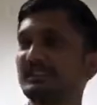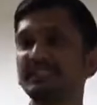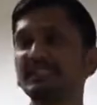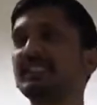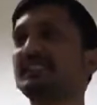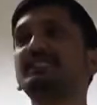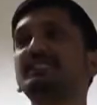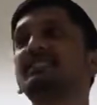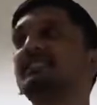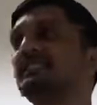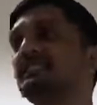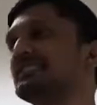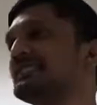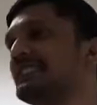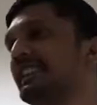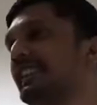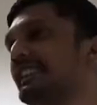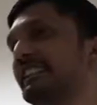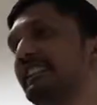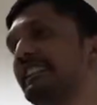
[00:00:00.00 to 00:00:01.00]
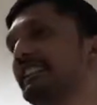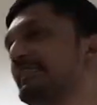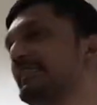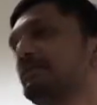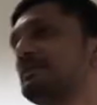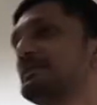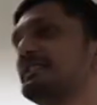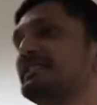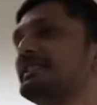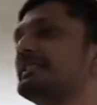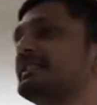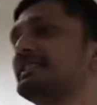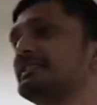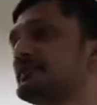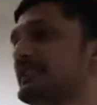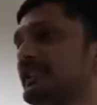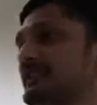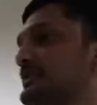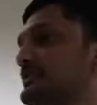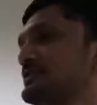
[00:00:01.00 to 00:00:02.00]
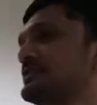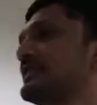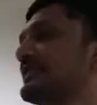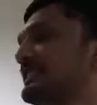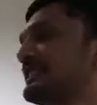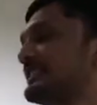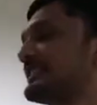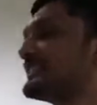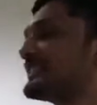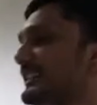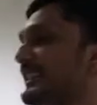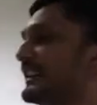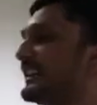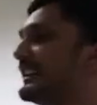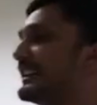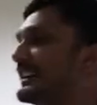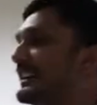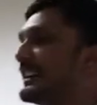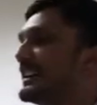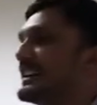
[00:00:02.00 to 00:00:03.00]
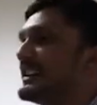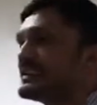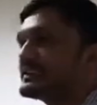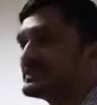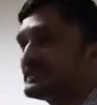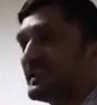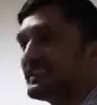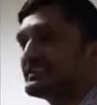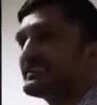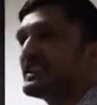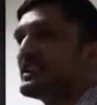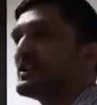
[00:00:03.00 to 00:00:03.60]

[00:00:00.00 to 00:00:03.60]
he gets, he's getting 85%, why can't you get it? That's